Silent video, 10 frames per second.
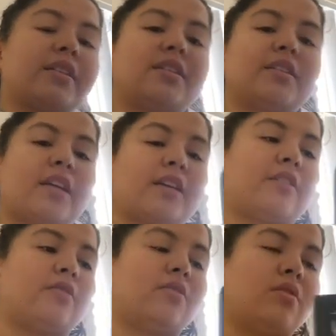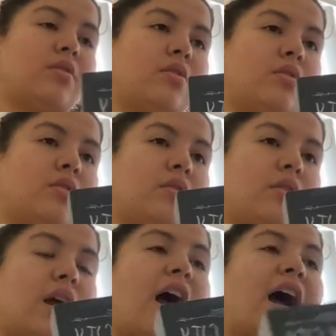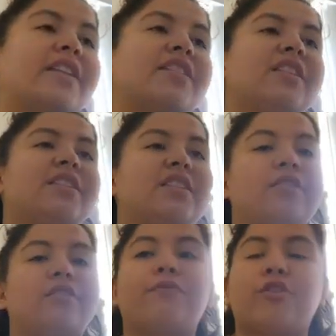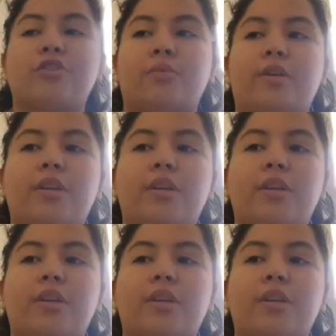the second. I just need to get the first one.